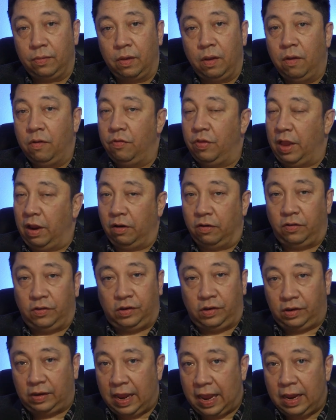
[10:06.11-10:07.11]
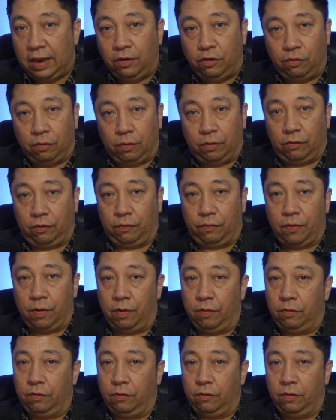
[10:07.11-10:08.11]
They are dangerous,
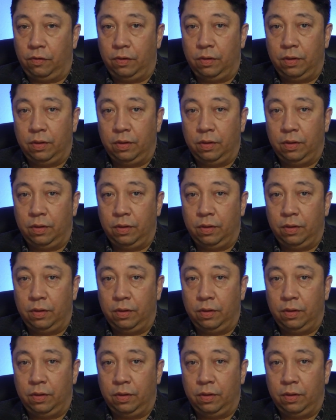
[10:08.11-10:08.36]
folks.